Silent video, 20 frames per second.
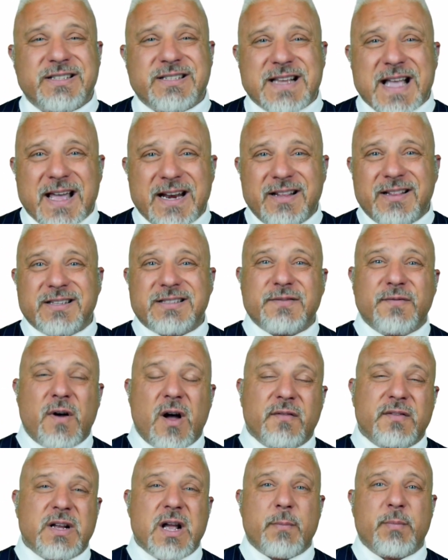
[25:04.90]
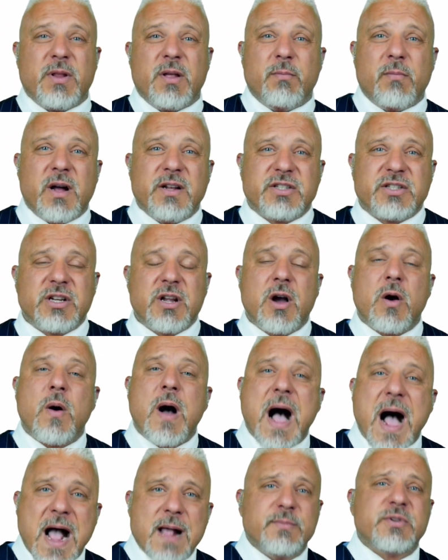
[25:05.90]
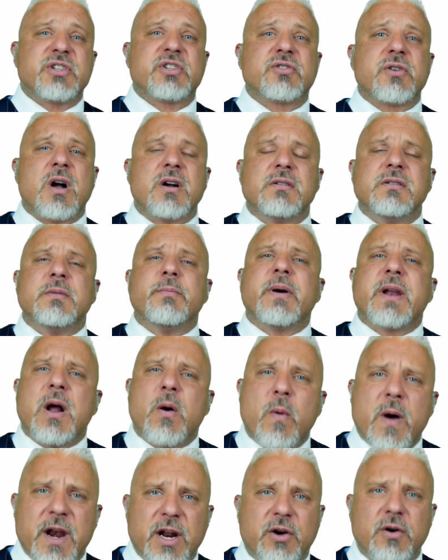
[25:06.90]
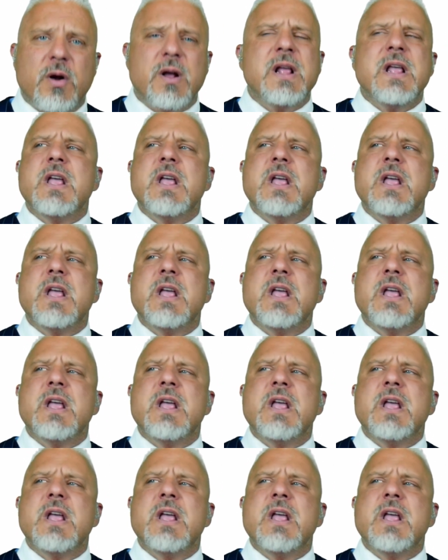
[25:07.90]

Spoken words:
got in this involved a couple of months ago. I'm struggling, but I want to grow.